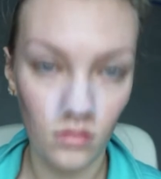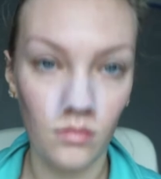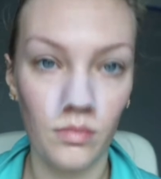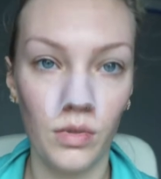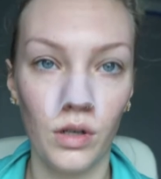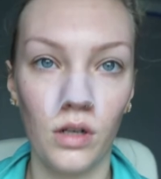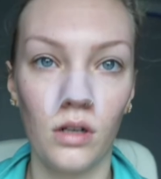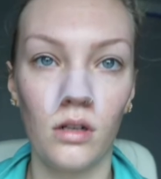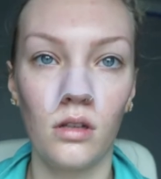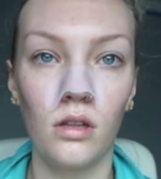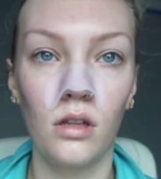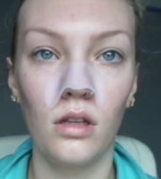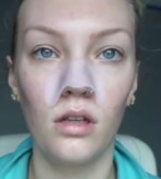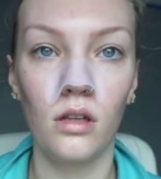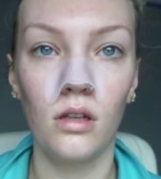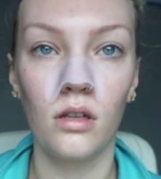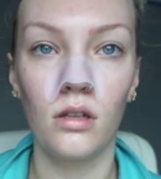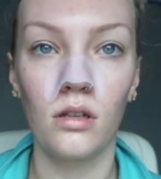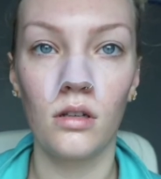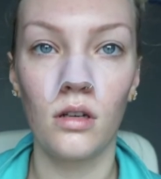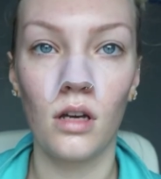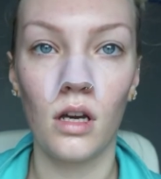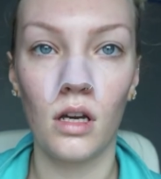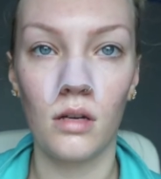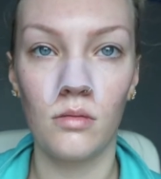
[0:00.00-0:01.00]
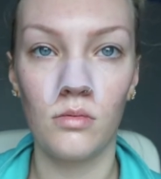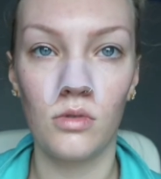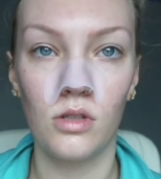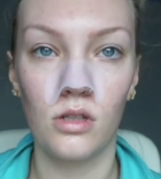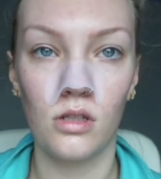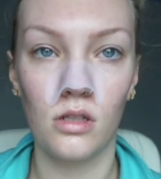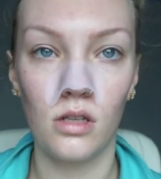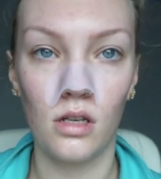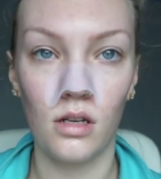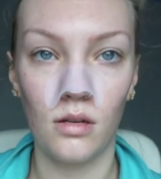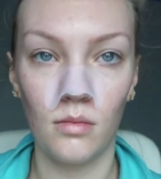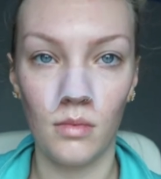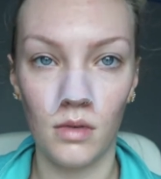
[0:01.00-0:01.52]
apparently I'm
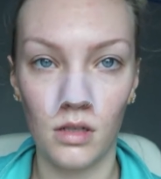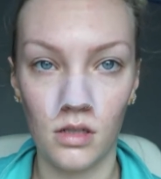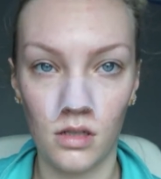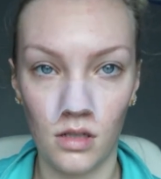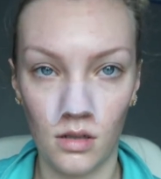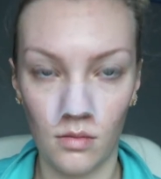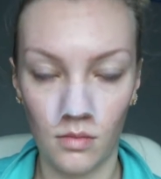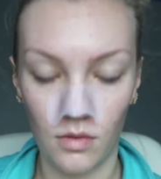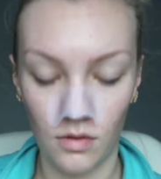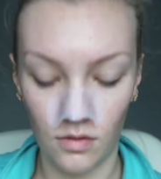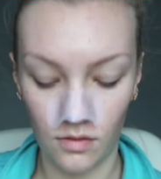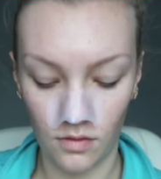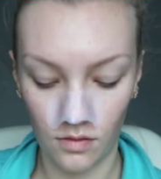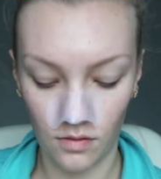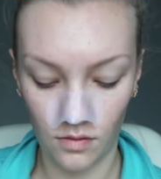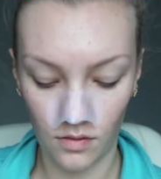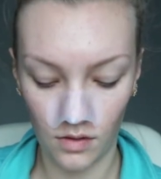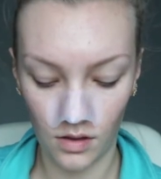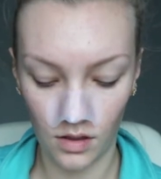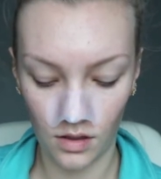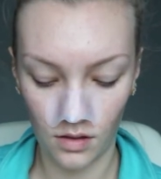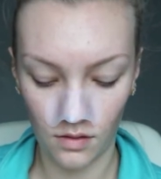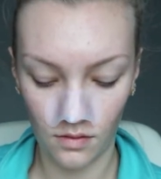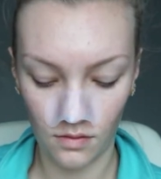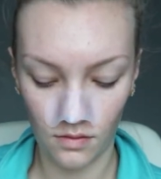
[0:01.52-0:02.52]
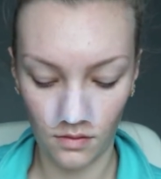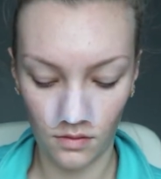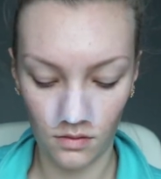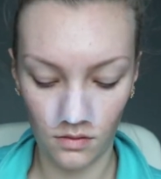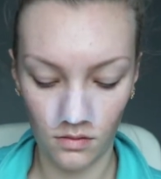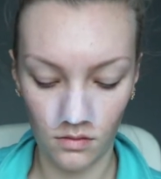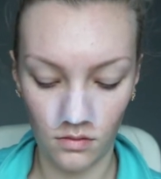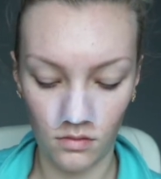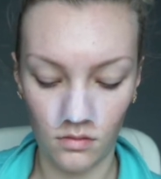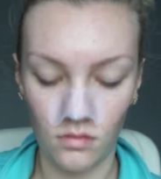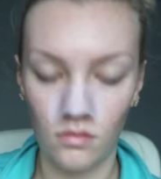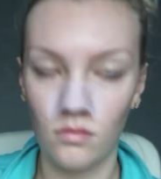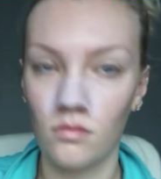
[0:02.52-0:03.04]
just setting my timer for 5.
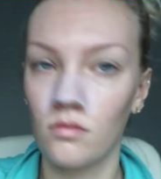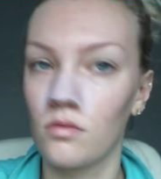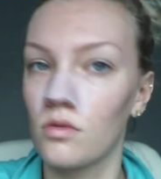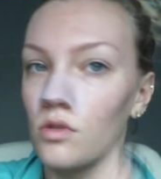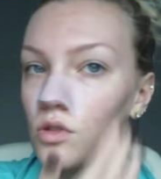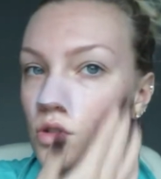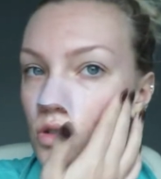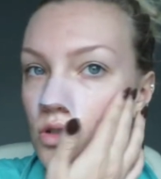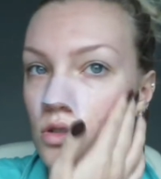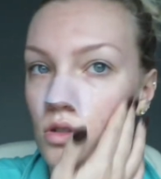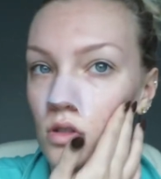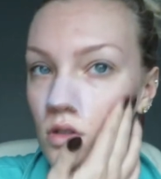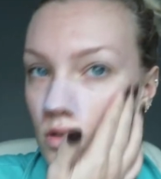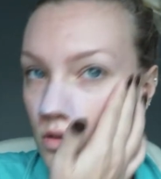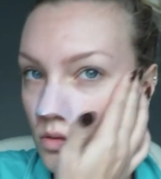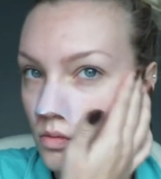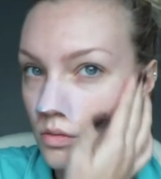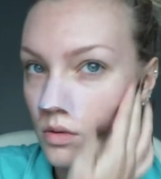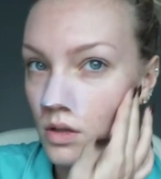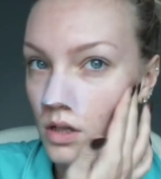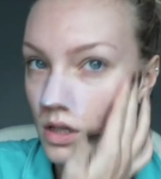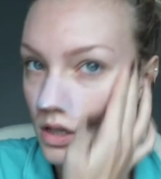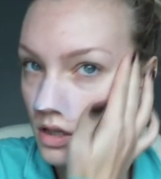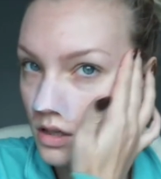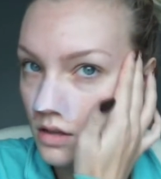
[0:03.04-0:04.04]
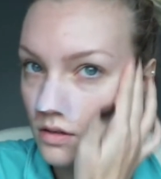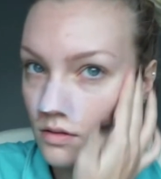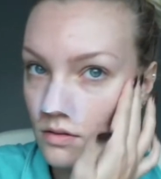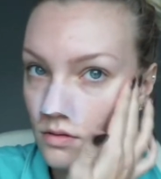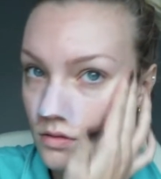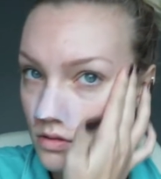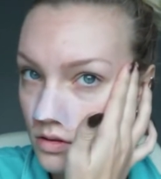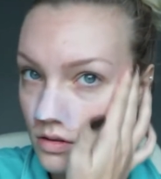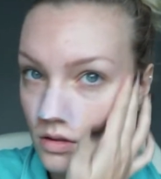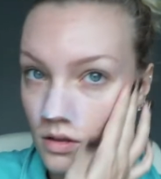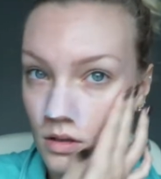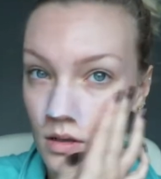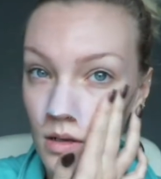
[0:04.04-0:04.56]
I'm just gonna wait
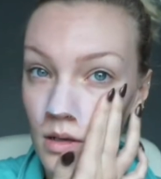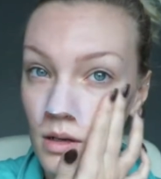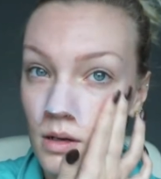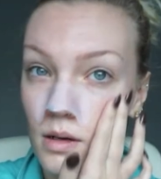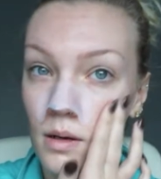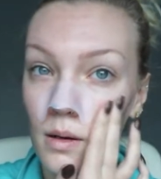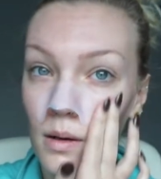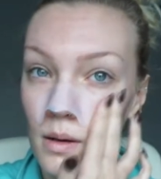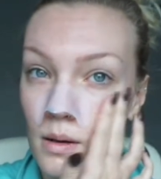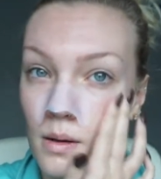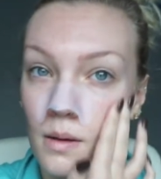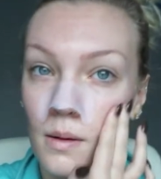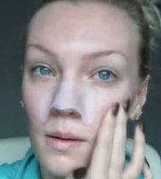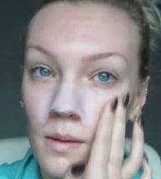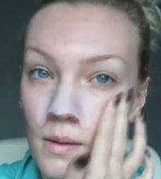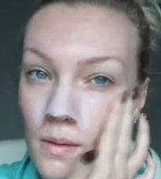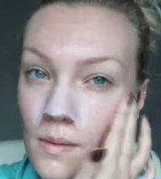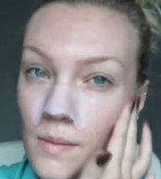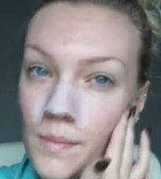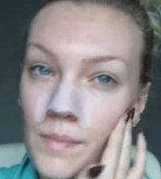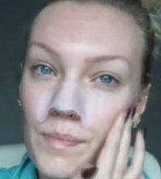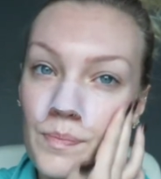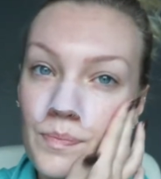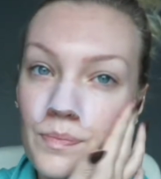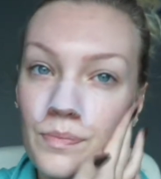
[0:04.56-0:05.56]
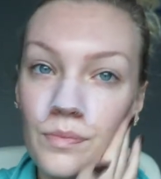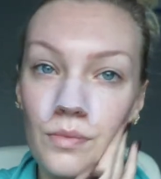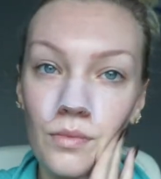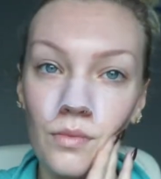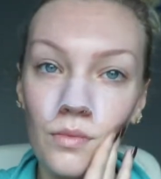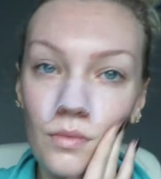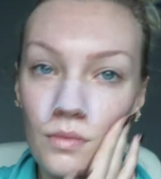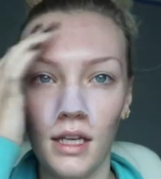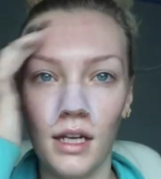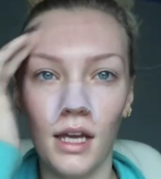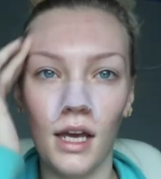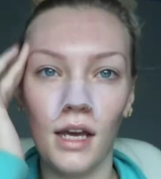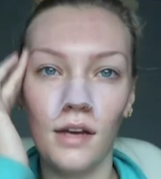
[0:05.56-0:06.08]
after.
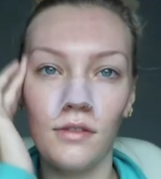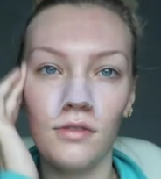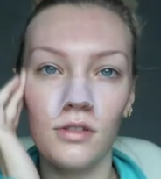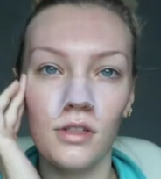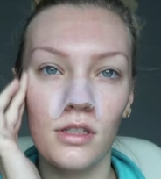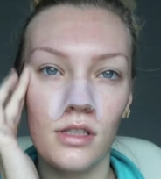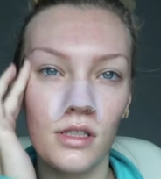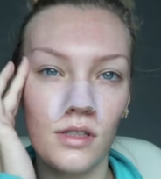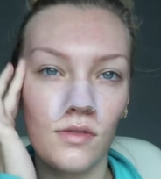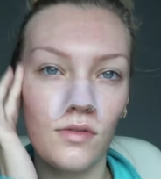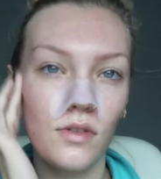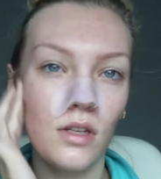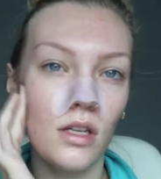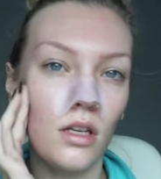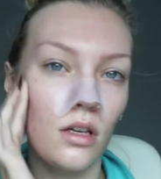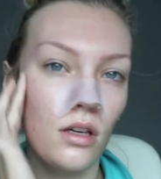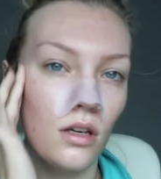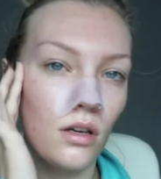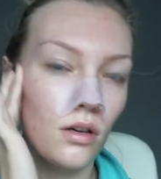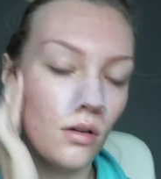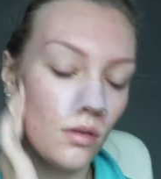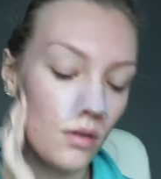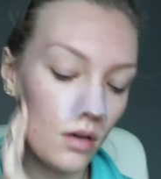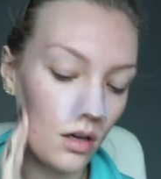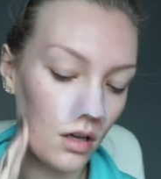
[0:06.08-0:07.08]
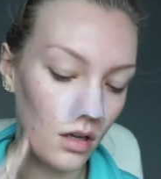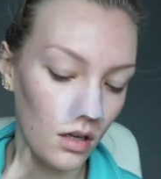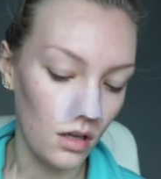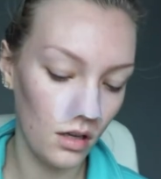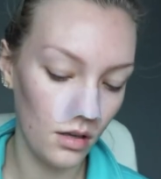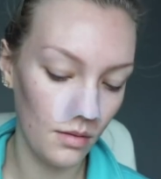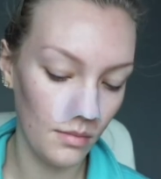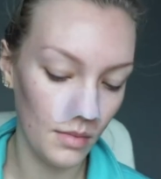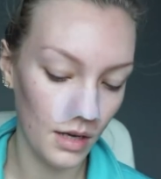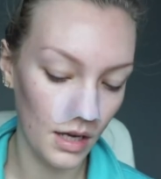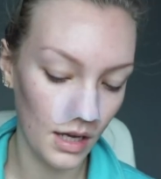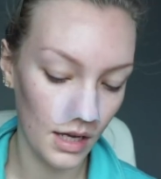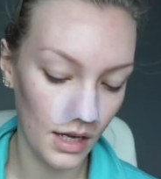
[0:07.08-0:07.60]
And after this video,
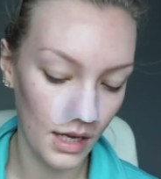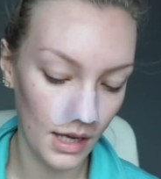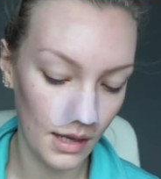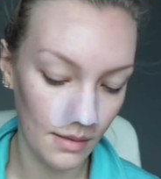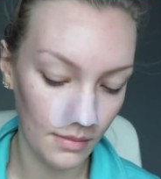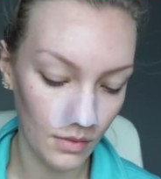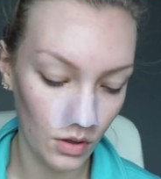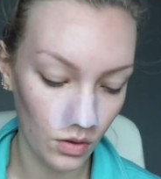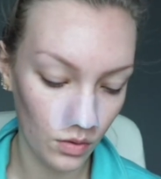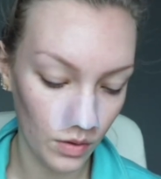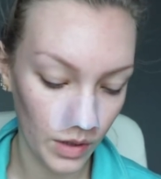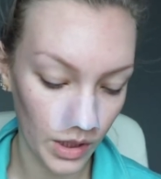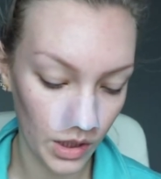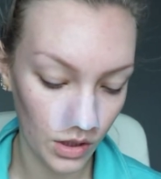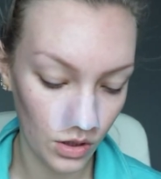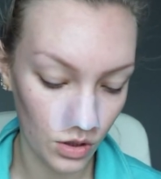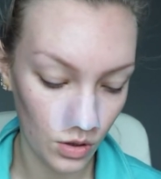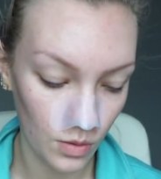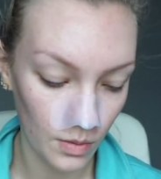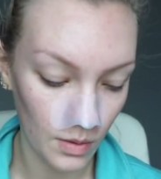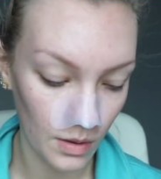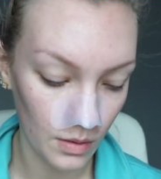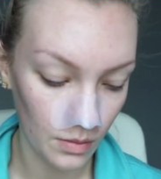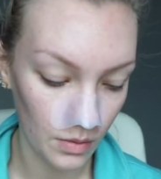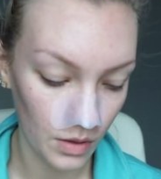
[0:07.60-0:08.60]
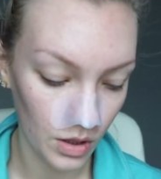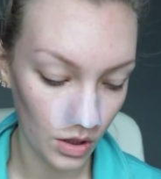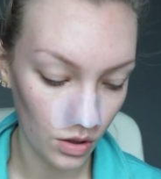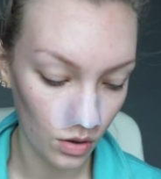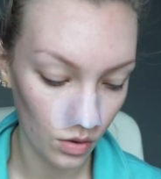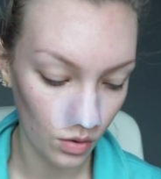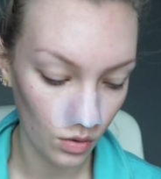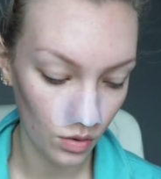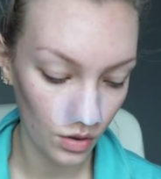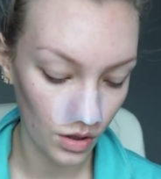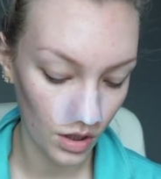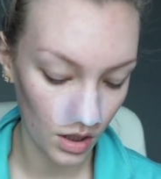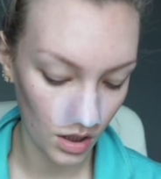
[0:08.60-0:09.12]
um, I am going to be
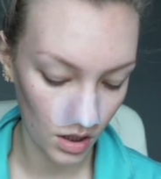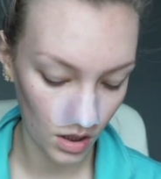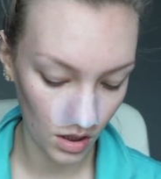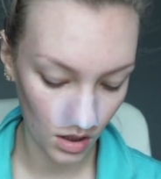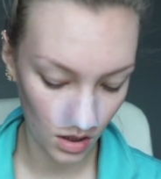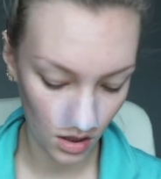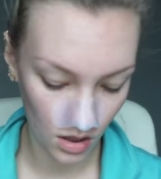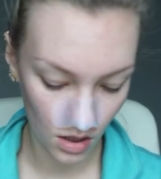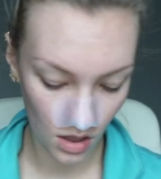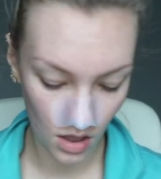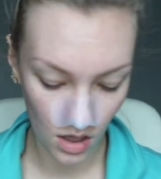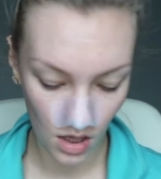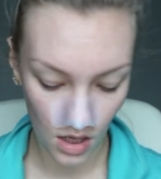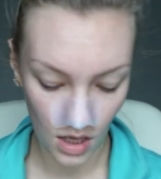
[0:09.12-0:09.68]
recording